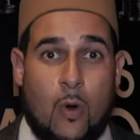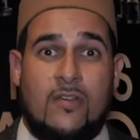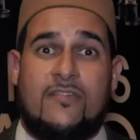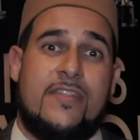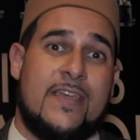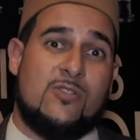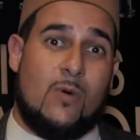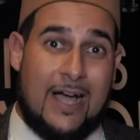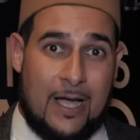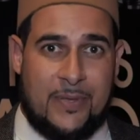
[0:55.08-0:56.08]
One of the things
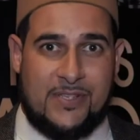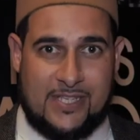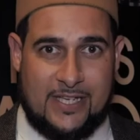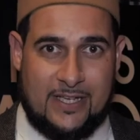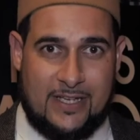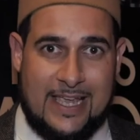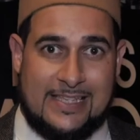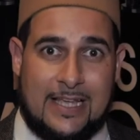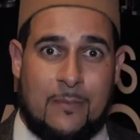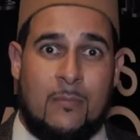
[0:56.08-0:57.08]
what happens here
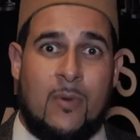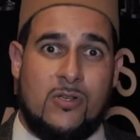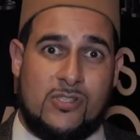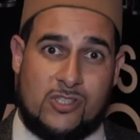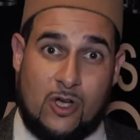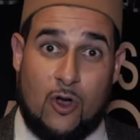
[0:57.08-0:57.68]
is that mosques